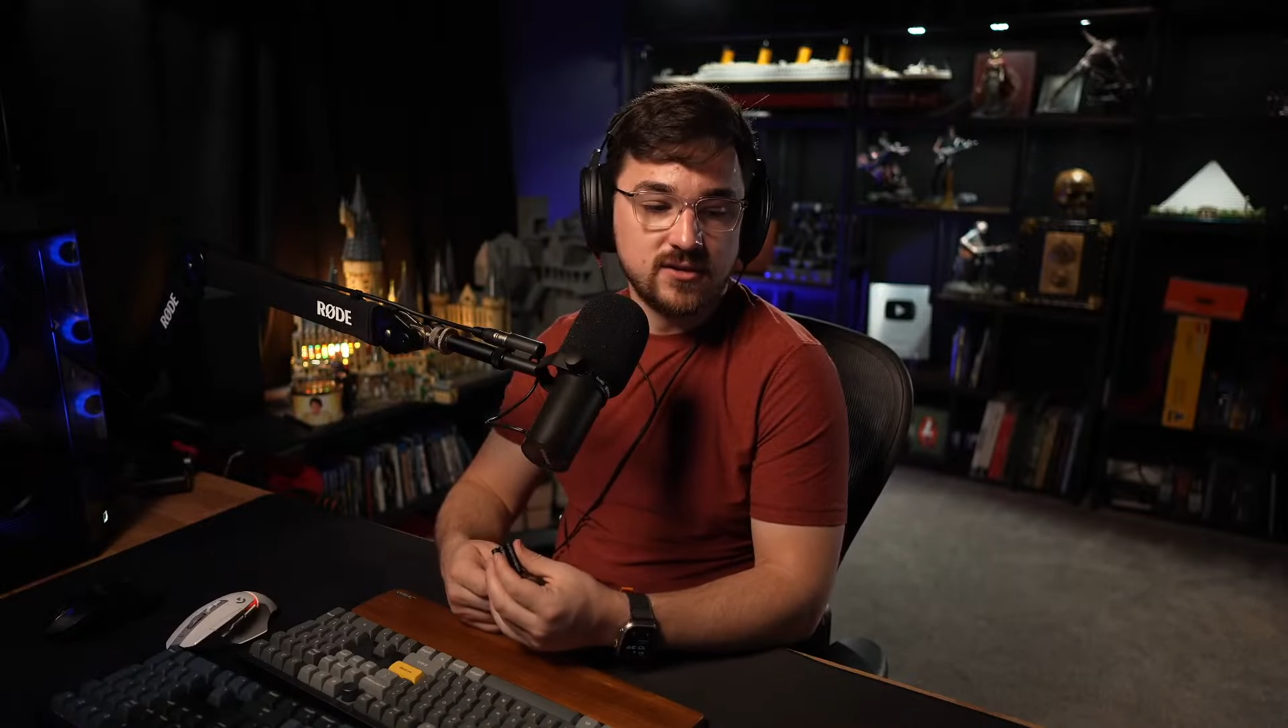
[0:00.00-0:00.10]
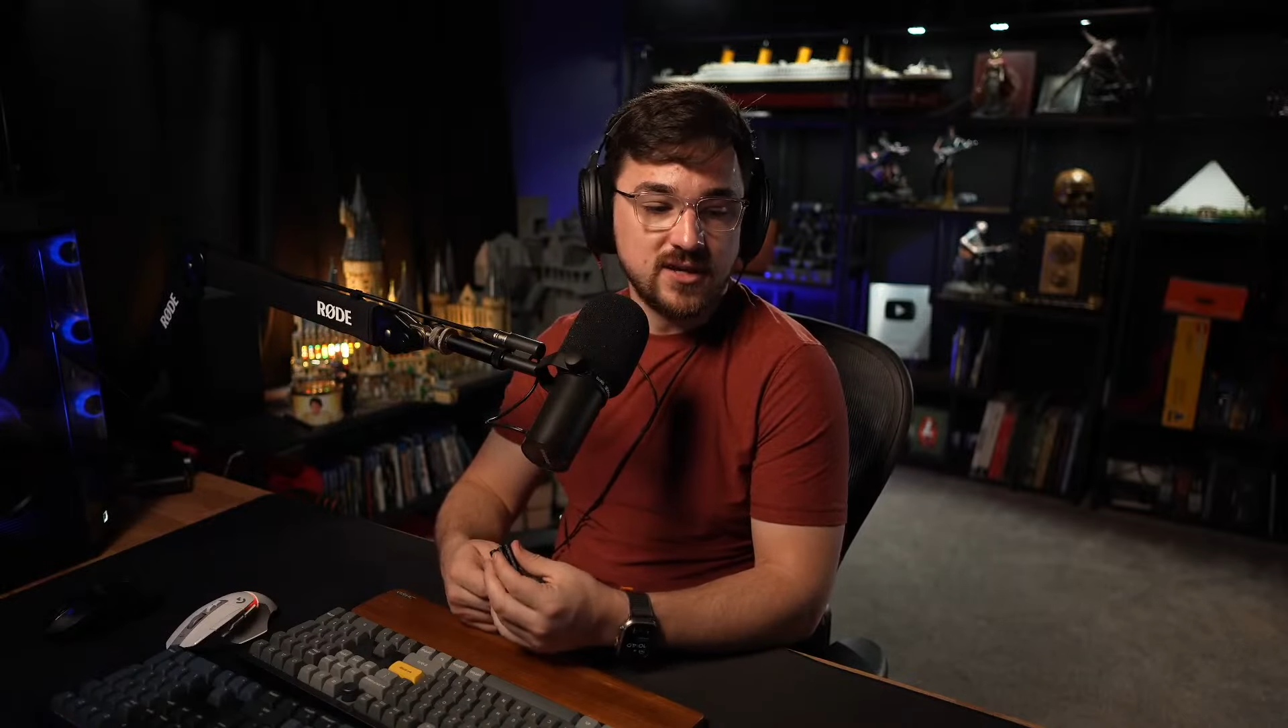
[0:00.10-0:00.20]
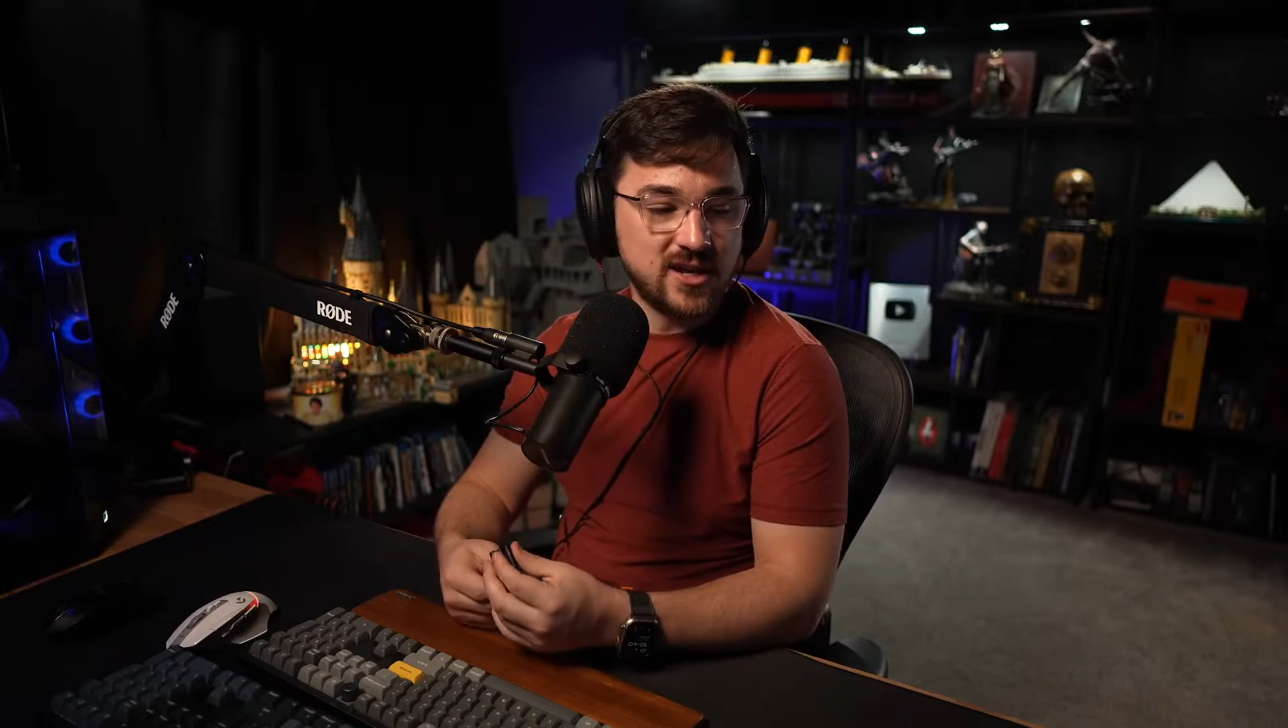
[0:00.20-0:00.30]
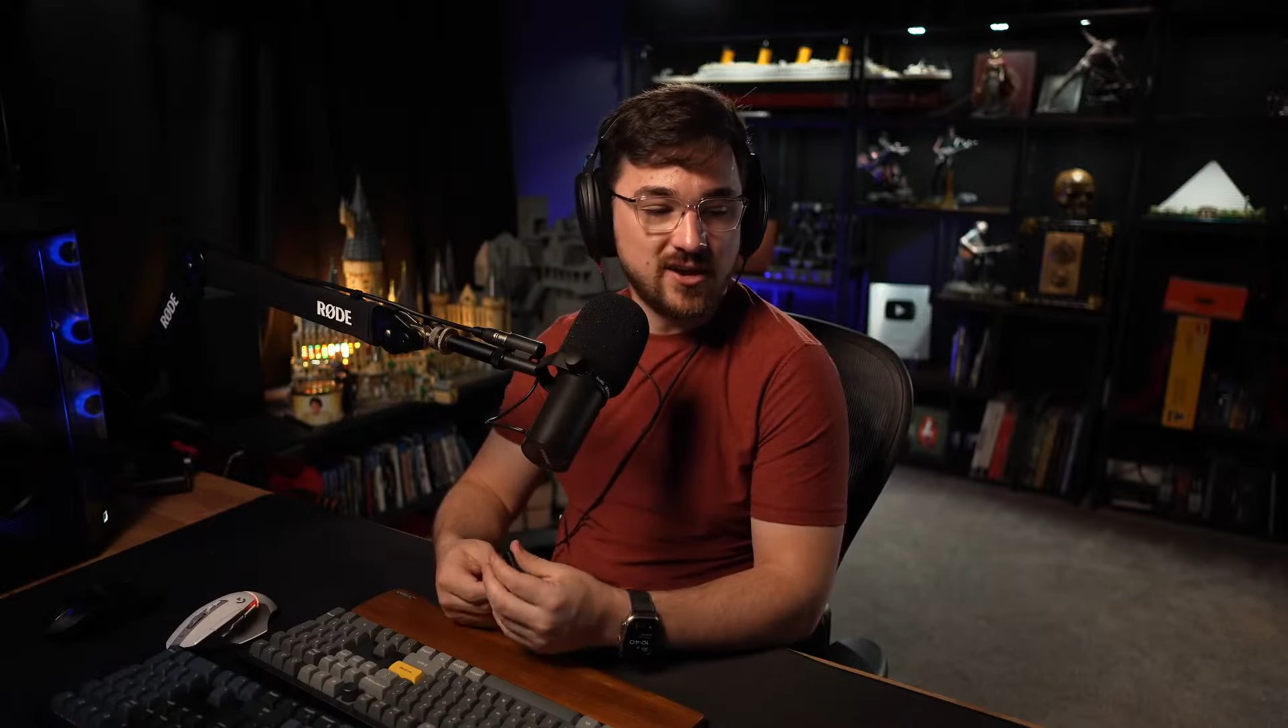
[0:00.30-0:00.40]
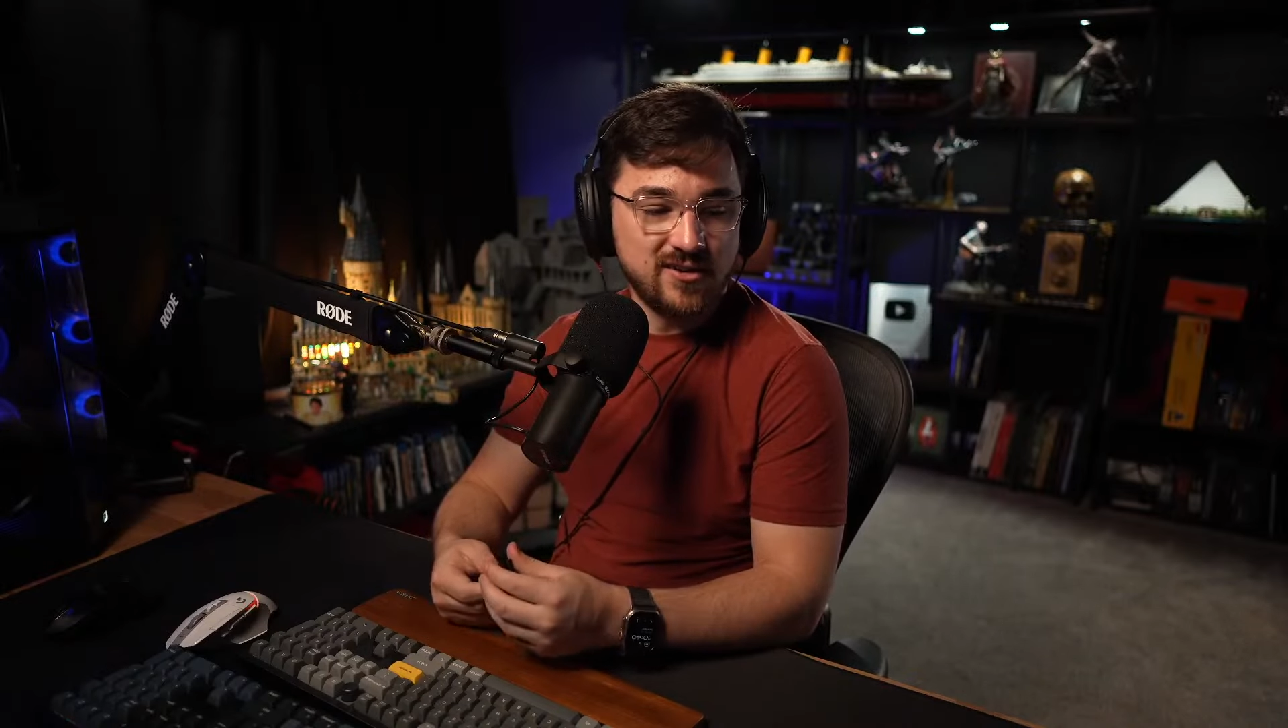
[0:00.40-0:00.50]

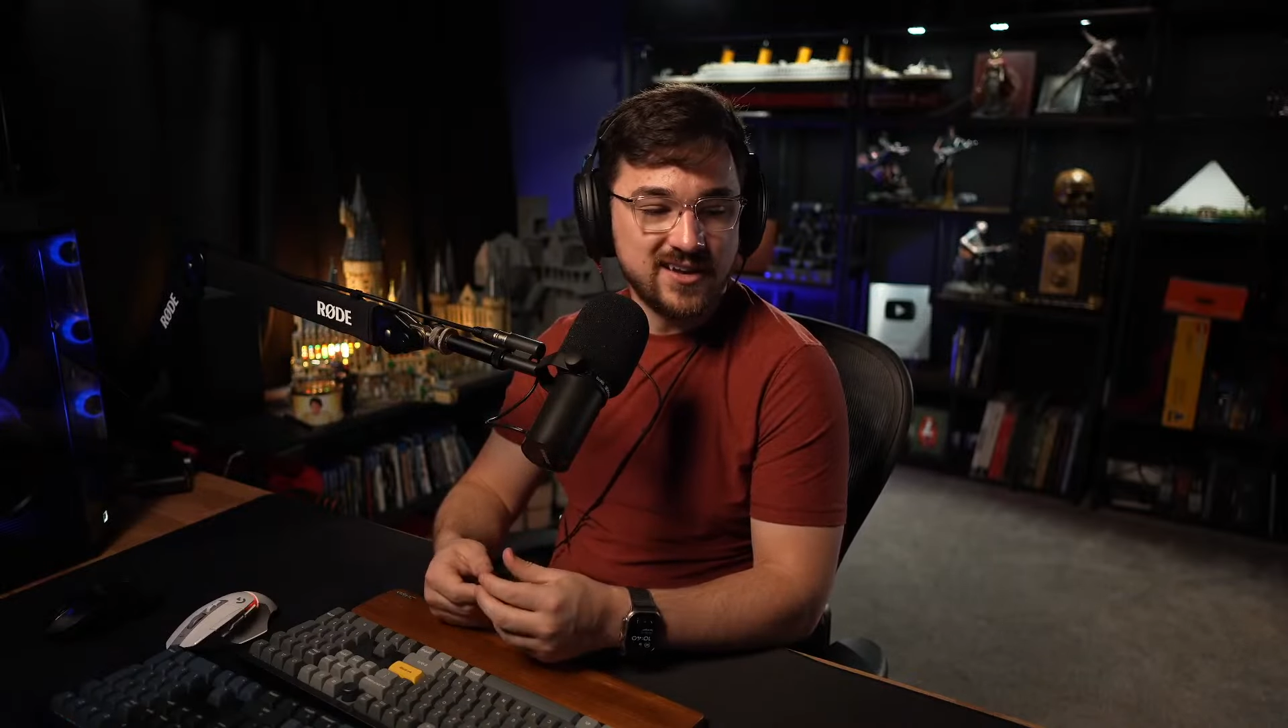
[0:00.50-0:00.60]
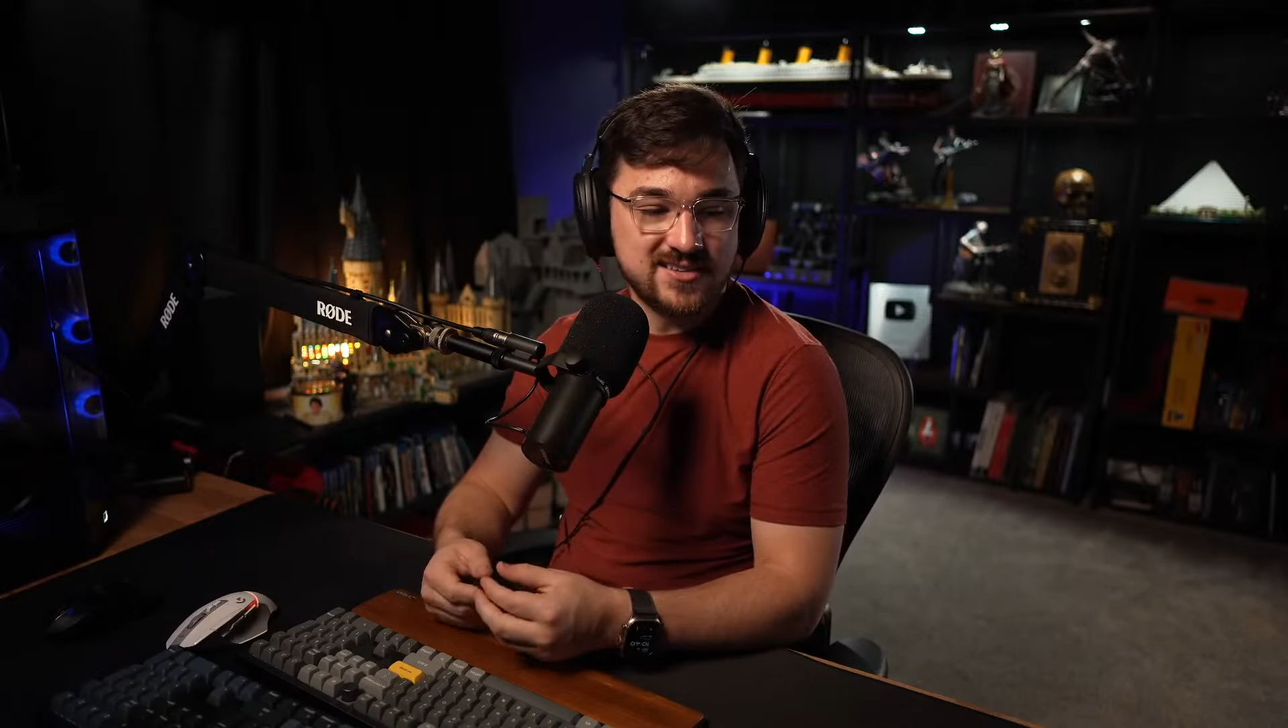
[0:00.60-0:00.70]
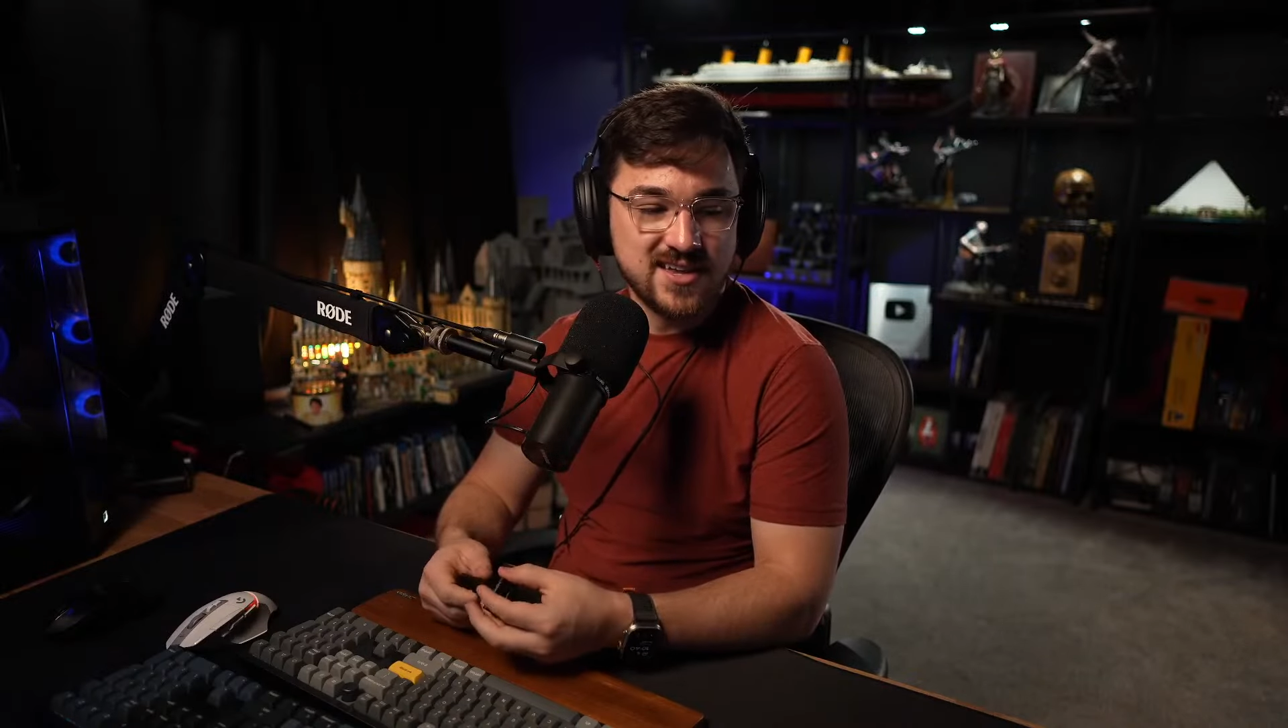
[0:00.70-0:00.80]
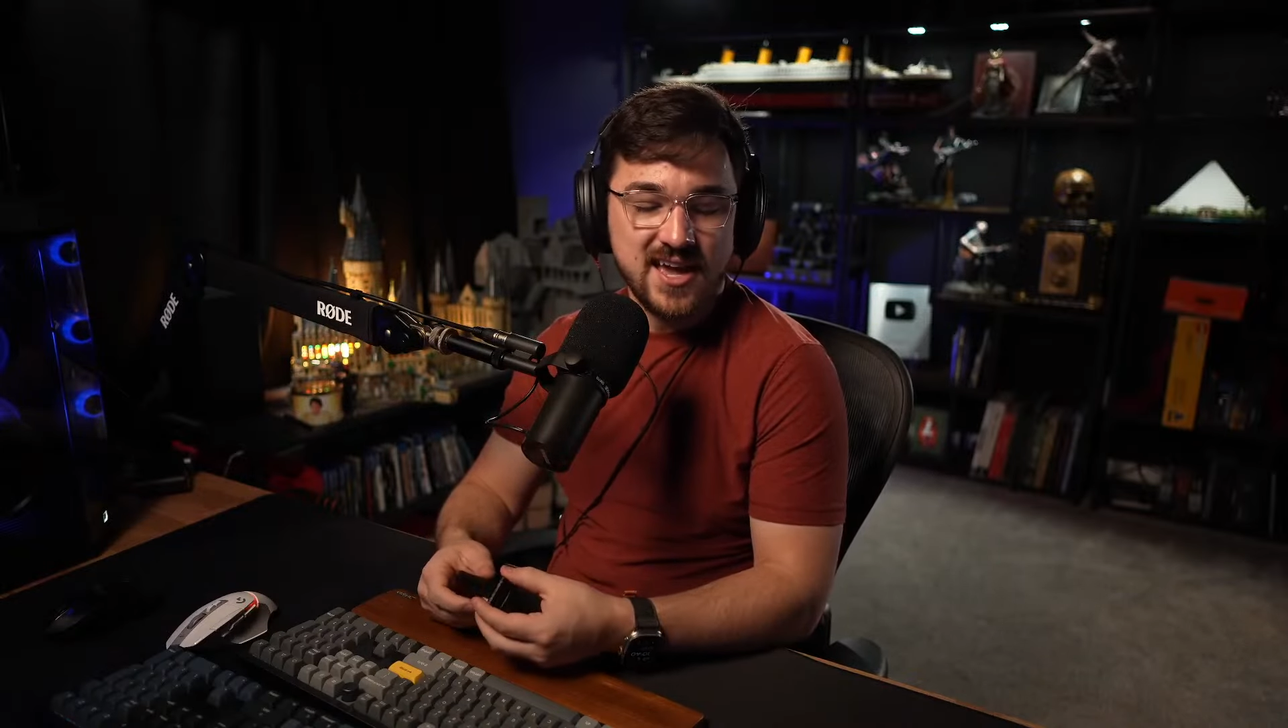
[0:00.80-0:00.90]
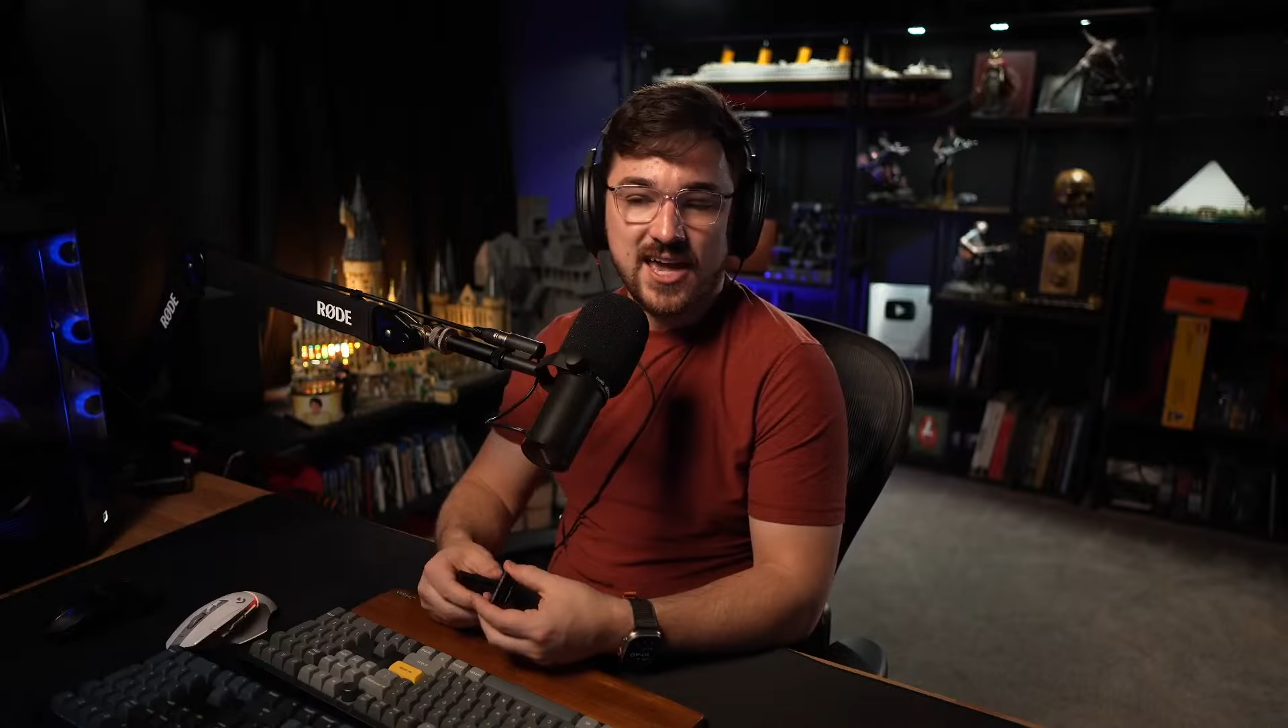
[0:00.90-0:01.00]
You know, it's